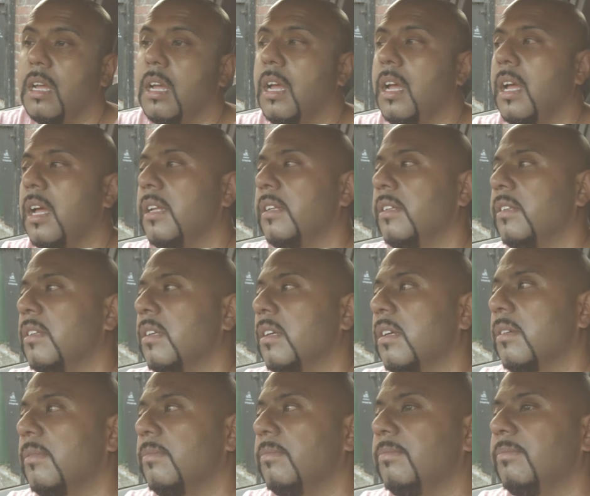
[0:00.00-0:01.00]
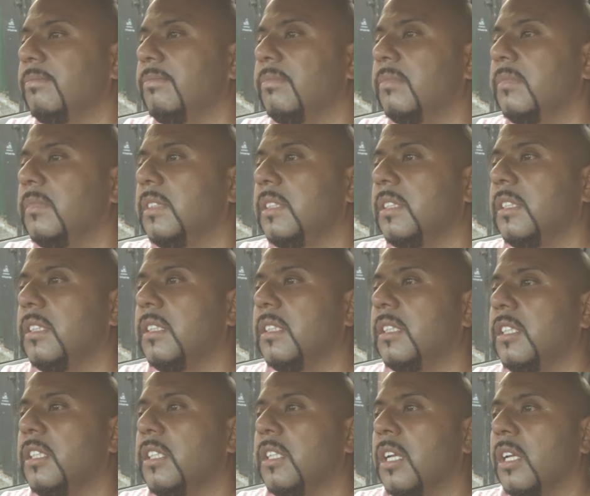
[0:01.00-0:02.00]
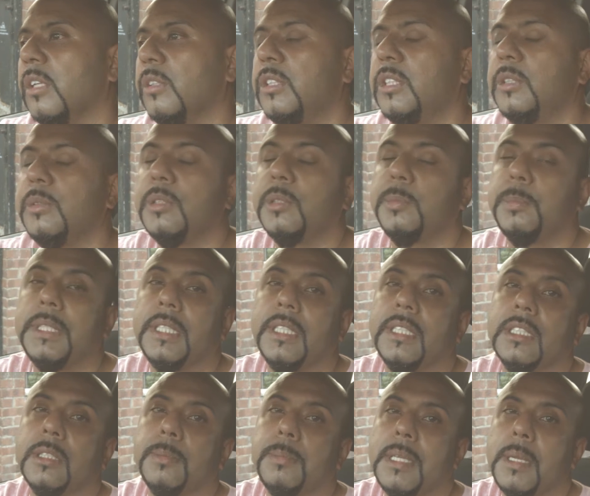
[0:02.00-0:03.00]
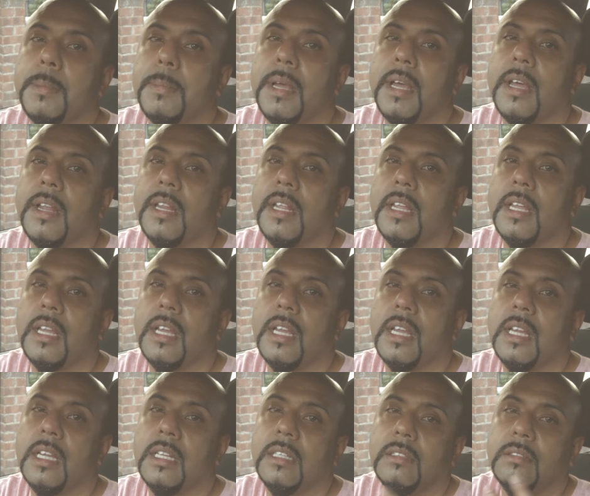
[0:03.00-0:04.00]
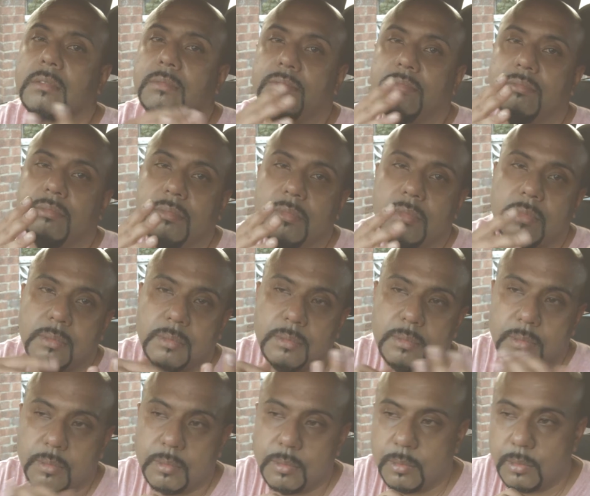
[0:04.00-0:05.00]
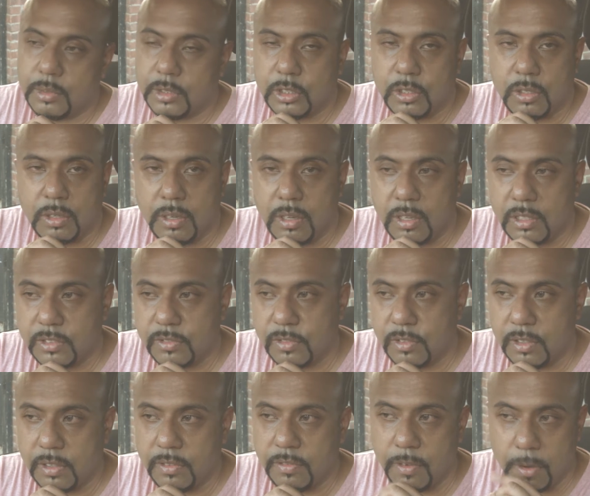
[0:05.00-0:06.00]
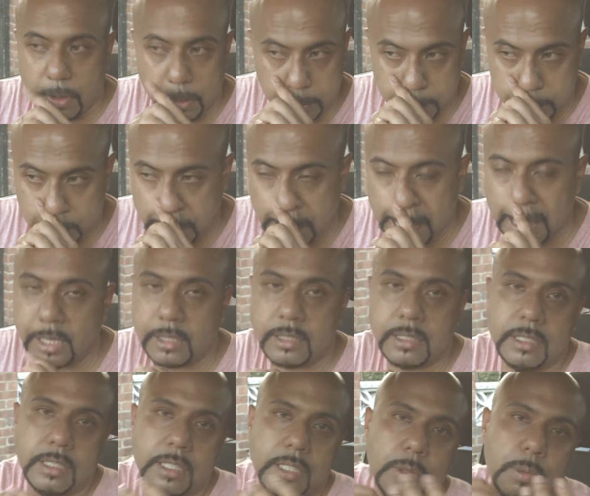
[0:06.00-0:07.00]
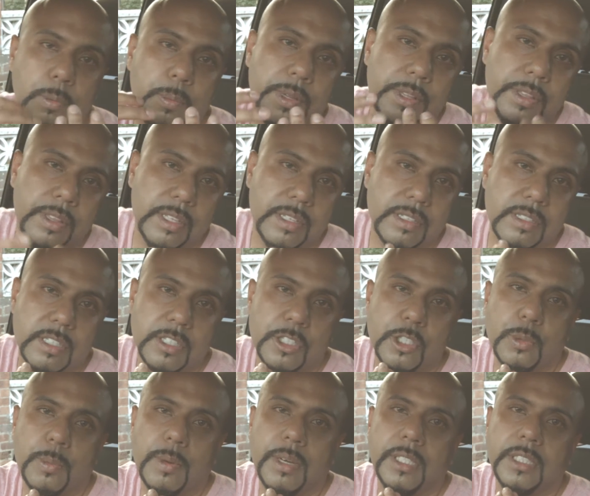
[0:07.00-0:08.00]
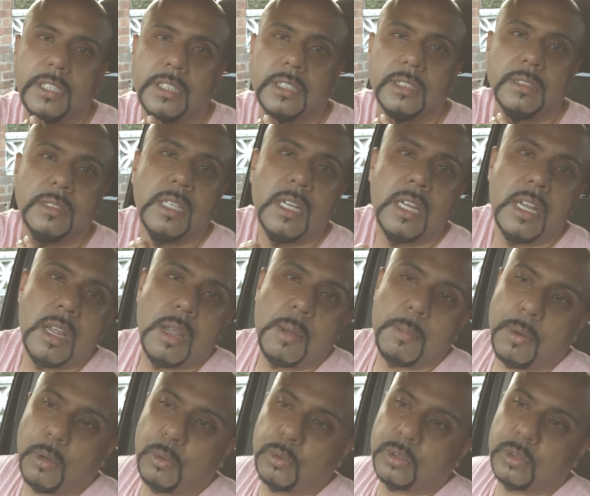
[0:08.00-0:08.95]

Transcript: And she was speaking to me about it and was trying to ask for advice on how to deal with this situation, but